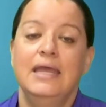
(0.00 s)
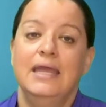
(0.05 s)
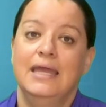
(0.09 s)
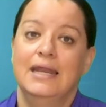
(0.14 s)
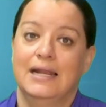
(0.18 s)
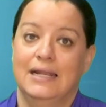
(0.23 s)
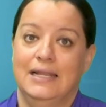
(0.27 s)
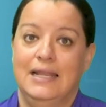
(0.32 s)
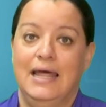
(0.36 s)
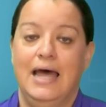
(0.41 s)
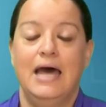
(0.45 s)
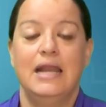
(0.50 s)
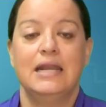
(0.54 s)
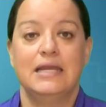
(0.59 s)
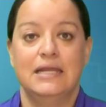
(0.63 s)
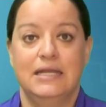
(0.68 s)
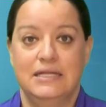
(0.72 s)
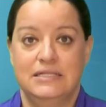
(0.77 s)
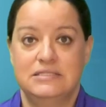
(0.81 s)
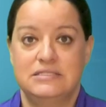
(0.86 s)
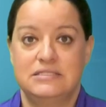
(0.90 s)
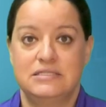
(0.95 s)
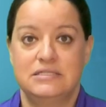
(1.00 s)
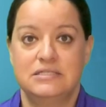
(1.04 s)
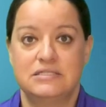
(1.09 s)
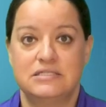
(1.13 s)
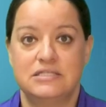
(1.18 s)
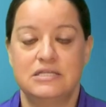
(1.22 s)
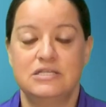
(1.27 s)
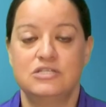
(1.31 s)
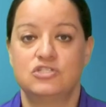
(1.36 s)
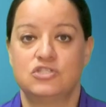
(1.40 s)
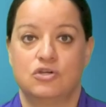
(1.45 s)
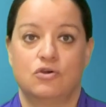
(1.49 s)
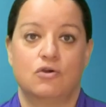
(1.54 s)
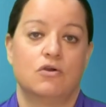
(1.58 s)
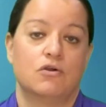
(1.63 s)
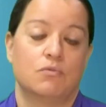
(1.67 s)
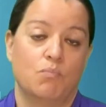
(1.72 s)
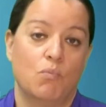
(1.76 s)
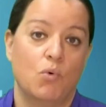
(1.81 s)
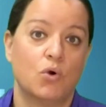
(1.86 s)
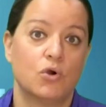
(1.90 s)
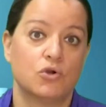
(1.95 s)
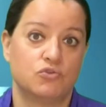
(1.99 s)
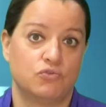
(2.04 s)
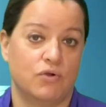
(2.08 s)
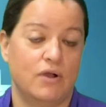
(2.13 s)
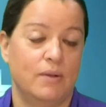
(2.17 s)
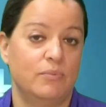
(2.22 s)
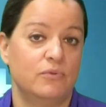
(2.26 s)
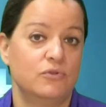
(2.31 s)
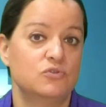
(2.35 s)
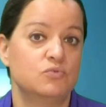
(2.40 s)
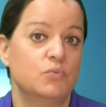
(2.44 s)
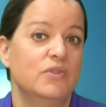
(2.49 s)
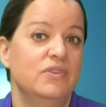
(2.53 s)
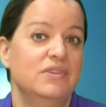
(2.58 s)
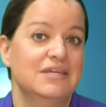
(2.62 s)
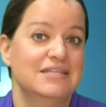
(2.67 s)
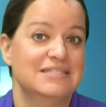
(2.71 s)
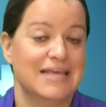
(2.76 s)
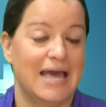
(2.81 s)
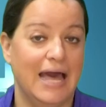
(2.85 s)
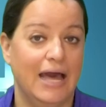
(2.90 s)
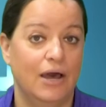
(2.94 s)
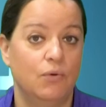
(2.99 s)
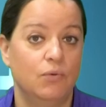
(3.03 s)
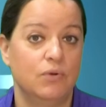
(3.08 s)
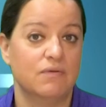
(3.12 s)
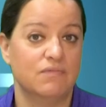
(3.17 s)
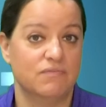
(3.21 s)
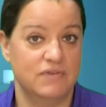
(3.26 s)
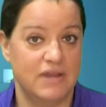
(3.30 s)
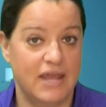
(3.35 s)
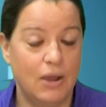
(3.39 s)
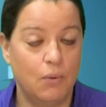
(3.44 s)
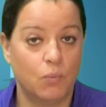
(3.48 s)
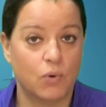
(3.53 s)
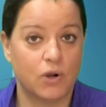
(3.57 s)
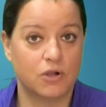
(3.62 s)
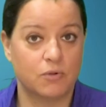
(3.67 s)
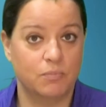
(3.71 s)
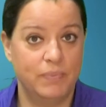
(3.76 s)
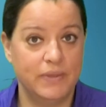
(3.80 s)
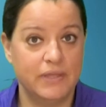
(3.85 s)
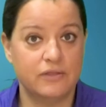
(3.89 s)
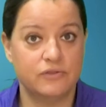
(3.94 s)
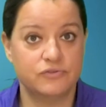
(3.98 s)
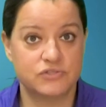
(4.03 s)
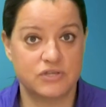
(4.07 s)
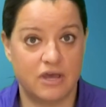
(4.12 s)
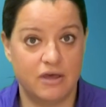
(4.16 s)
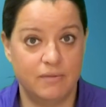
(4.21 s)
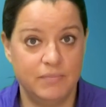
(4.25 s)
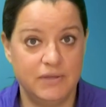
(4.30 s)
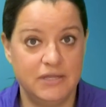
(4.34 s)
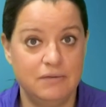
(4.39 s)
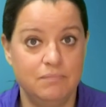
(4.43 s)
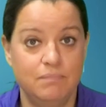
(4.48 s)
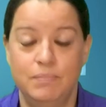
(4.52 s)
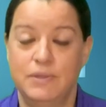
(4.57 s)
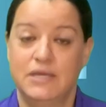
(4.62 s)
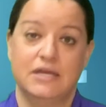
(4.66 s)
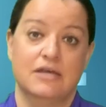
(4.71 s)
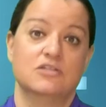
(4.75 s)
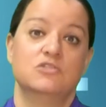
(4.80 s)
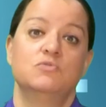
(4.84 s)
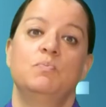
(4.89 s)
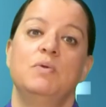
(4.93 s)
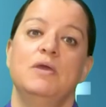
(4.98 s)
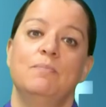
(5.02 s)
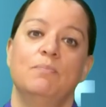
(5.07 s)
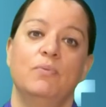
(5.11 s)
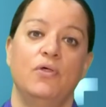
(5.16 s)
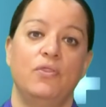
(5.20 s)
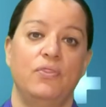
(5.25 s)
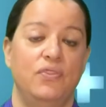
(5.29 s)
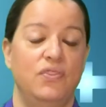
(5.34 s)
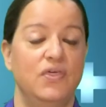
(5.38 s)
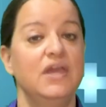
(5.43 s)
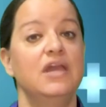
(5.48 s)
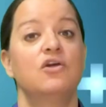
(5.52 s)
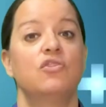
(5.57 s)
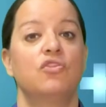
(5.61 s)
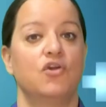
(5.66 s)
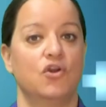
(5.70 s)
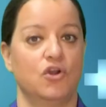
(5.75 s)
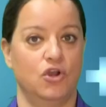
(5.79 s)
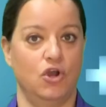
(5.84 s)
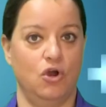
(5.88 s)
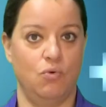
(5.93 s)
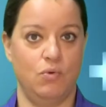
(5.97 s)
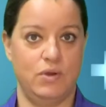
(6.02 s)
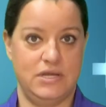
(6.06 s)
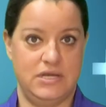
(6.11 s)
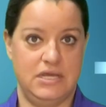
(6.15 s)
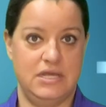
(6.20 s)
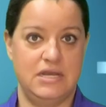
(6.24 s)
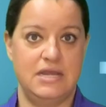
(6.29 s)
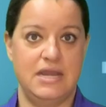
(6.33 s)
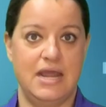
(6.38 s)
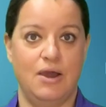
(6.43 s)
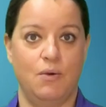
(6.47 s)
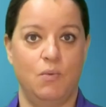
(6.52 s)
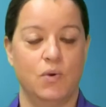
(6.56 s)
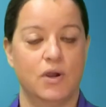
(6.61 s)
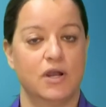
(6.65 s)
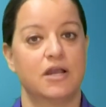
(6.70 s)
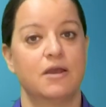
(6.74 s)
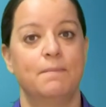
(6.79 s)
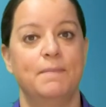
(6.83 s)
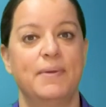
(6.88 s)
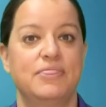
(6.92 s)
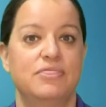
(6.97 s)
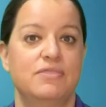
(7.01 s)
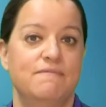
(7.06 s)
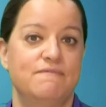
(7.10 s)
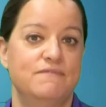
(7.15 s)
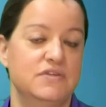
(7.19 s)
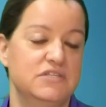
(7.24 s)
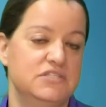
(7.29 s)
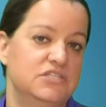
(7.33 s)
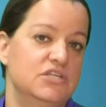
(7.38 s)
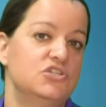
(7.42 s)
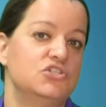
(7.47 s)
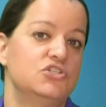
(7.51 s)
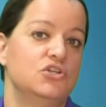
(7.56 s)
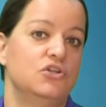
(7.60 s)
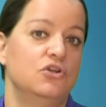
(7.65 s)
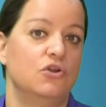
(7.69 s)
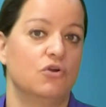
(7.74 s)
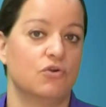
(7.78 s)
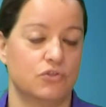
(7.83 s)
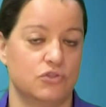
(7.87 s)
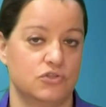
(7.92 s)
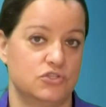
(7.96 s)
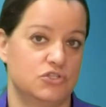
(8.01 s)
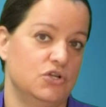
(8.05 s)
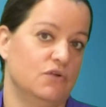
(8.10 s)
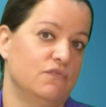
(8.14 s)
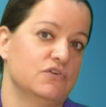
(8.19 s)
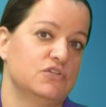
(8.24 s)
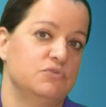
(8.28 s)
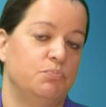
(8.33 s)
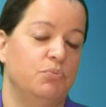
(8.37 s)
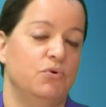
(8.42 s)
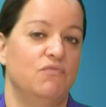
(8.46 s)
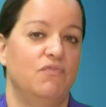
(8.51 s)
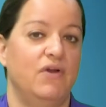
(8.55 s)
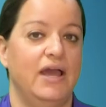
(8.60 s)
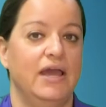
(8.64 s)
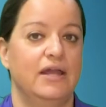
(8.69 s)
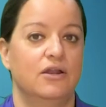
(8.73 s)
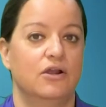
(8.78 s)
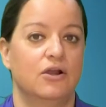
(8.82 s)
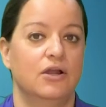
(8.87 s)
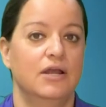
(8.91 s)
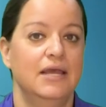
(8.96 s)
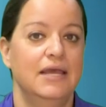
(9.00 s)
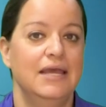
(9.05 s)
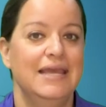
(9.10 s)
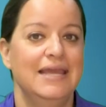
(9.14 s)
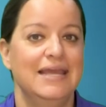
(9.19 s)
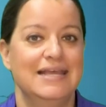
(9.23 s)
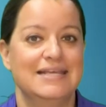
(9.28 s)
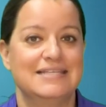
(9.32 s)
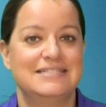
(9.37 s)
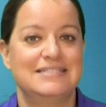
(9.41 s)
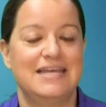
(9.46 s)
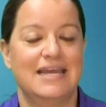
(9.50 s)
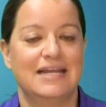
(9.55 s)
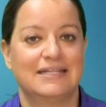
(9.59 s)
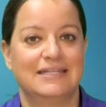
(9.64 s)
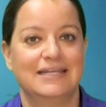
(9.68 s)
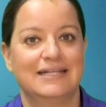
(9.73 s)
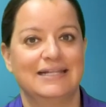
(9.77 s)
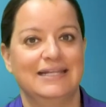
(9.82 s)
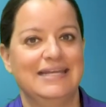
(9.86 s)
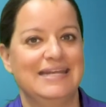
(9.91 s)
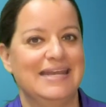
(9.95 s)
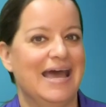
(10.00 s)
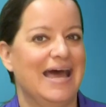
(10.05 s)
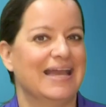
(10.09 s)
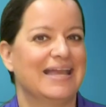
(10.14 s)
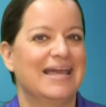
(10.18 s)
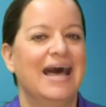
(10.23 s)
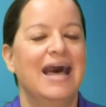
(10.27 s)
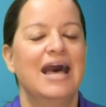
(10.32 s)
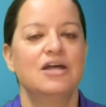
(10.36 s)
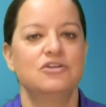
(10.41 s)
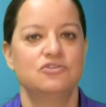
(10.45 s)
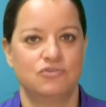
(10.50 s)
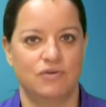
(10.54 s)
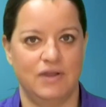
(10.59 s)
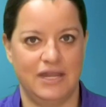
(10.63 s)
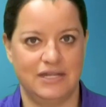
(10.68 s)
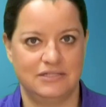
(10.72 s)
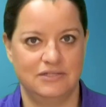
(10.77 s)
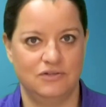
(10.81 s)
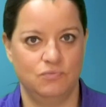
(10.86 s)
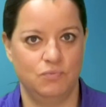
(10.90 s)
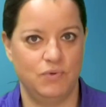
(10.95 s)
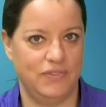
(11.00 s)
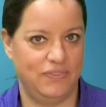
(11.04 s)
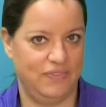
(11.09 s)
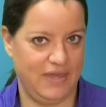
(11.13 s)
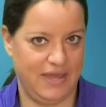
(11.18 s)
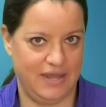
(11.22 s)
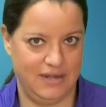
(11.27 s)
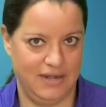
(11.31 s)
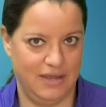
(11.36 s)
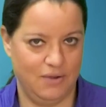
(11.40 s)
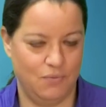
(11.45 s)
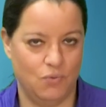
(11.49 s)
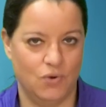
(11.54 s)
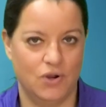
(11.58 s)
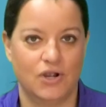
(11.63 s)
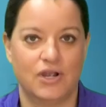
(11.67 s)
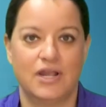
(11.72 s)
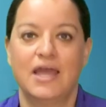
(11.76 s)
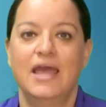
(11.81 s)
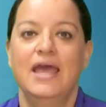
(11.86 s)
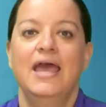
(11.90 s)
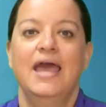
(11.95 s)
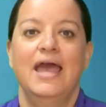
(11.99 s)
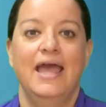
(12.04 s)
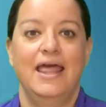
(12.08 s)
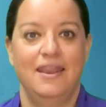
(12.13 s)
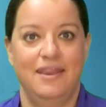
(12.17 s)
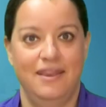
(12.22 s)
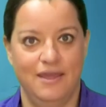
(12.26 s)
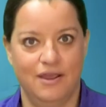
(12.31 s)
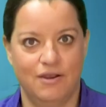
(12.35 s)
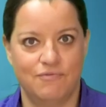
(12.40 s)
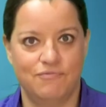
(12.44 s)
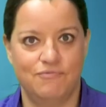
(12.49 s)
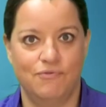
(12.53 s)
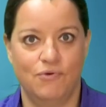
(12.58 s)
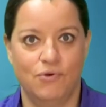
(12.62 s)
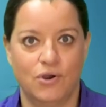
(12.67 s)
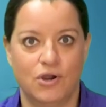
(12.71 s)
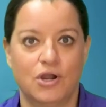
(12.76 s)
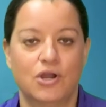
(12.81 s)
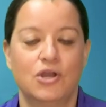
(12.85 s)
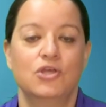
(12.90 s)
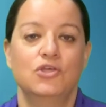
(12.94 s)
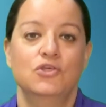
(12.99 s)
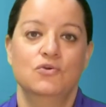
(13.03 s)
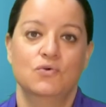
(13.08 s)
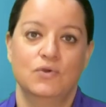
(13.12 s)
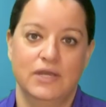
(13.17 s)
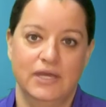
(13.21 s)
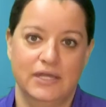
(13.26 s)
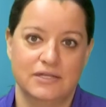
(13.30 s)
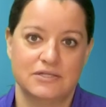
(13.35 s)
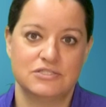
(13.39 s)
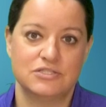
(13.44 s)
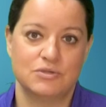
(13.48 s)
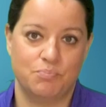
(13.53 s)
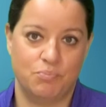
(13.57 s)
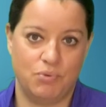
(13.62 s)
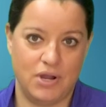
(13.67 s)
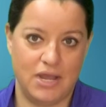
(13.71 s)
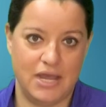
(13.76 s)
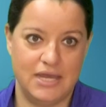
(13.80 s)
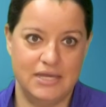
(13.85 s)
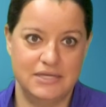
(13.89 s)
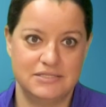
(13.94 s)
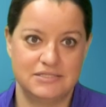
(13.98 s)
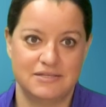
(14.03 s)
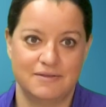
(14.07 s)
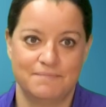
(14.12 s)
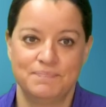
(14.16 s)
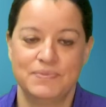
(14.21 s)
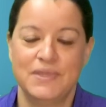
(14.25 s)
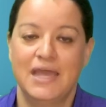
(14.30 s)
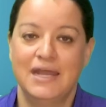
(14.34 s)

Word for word: In a lot of instances, there are more troubles with these out of network bills coming because people think they're going in network, but the physician or the service provider is technically not contracted with that network, and therefore you get a surprise.